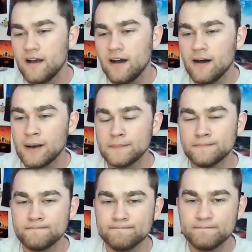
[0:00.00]

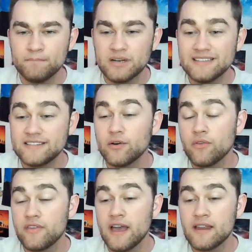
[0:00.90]
But
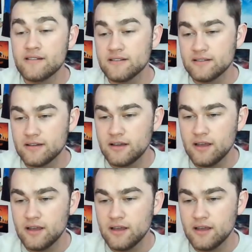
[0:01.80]
until then,